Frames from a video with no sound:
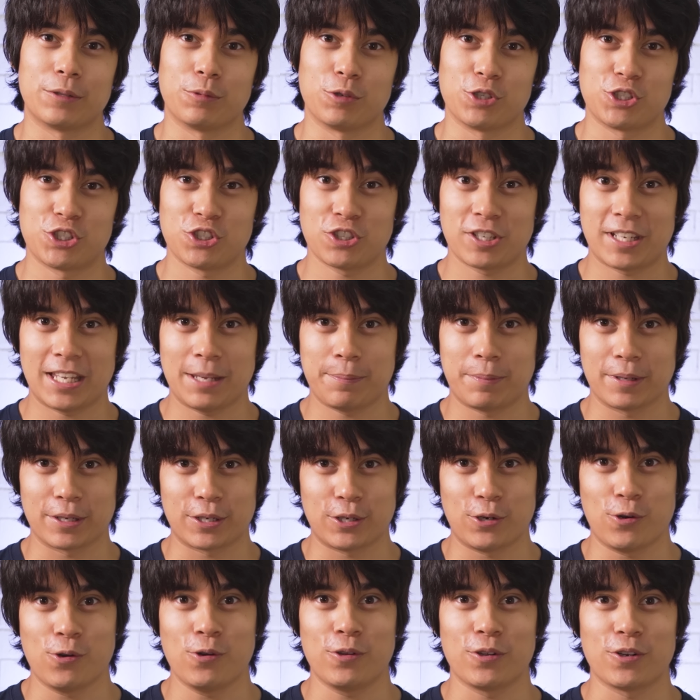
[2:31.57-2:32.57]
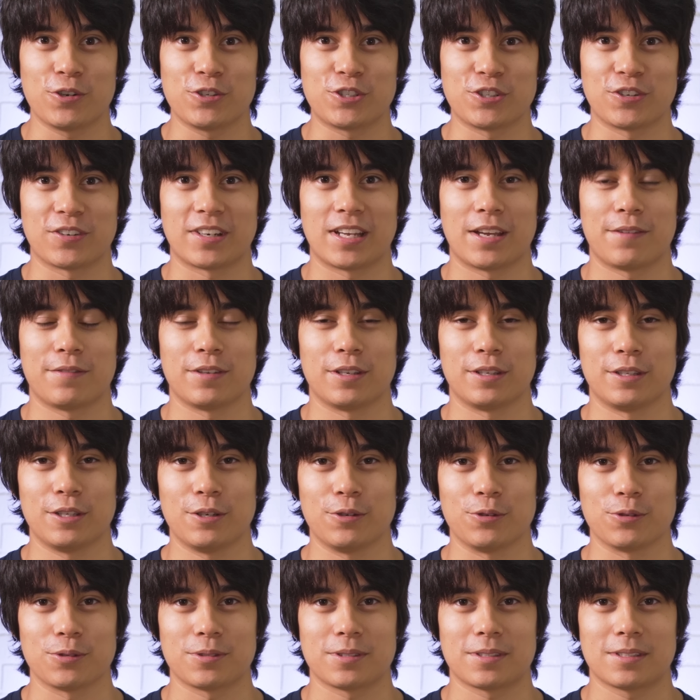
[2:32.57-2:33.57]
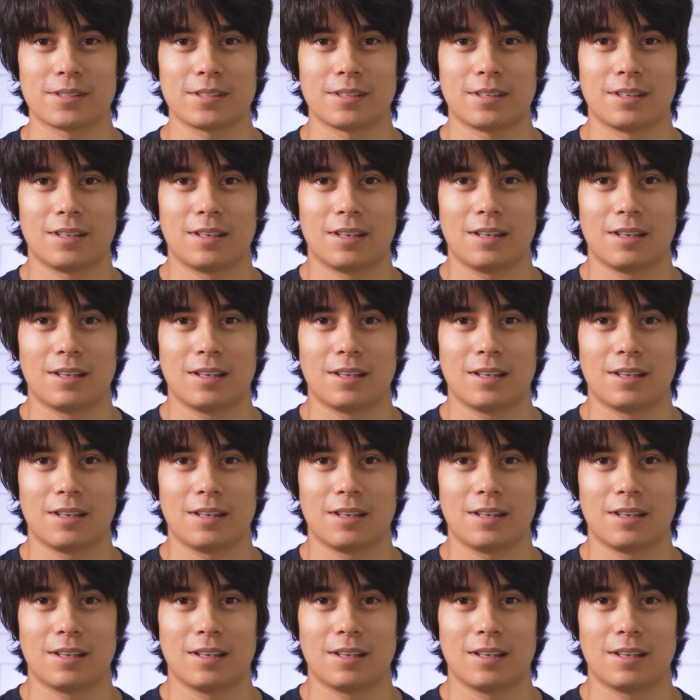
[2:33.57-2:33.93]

which should keep it cooler during heavy use.